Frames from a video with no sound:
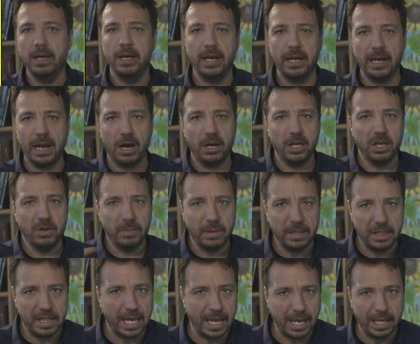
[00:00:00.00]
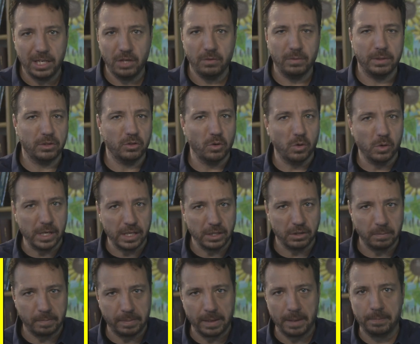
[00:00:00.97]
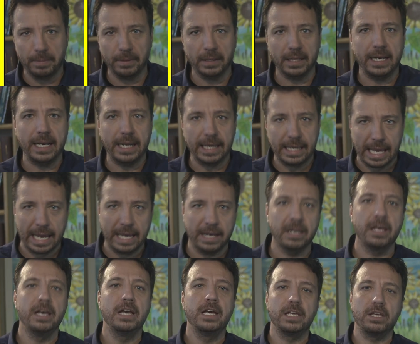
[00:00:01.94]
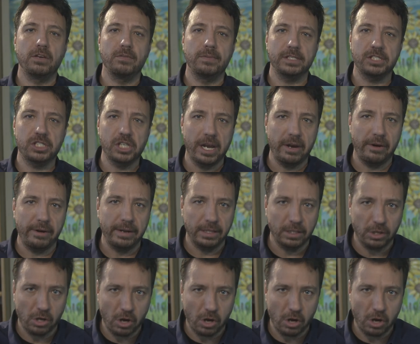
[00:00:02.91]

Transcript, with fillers: and how you were there and you were talking to people and again you were sharing the